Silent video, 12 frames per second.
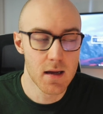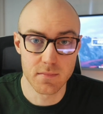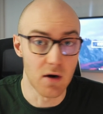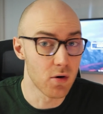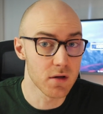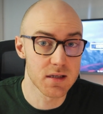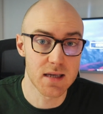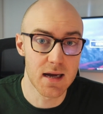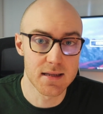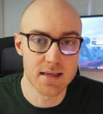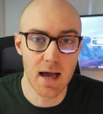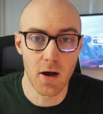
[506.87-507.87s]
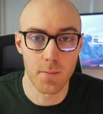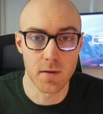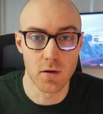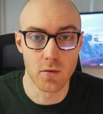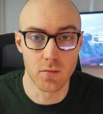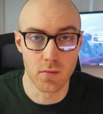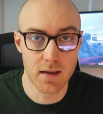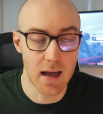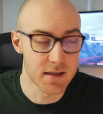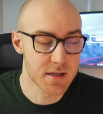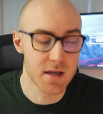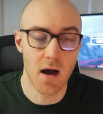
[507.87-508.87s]
They're all designed to help you
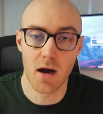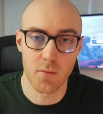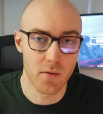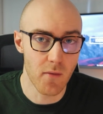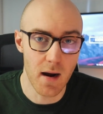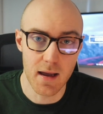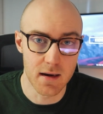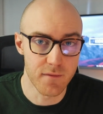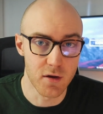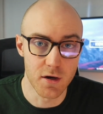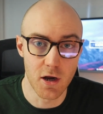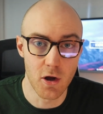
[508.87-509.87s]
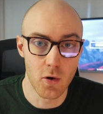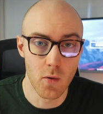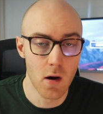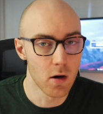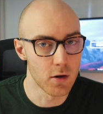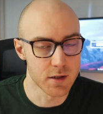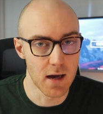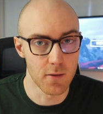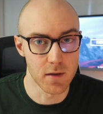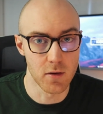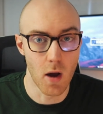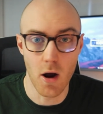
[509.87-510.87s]
get started with writing if you're new, or to
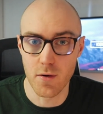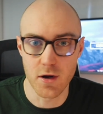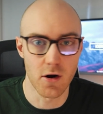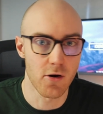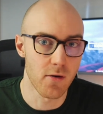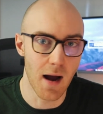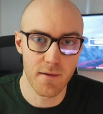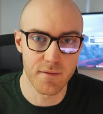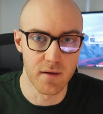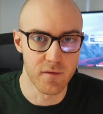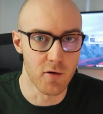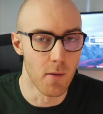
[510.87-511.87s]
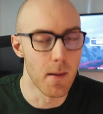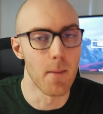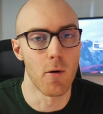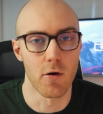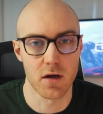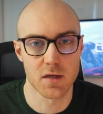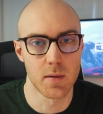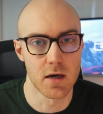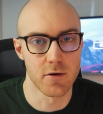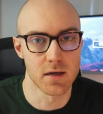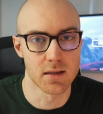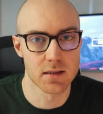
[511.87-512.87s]
help you hone your craft if you're a bit more
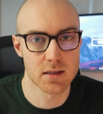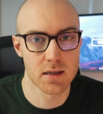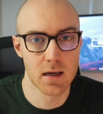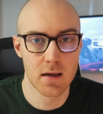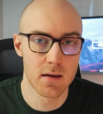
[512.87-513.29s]
experienced.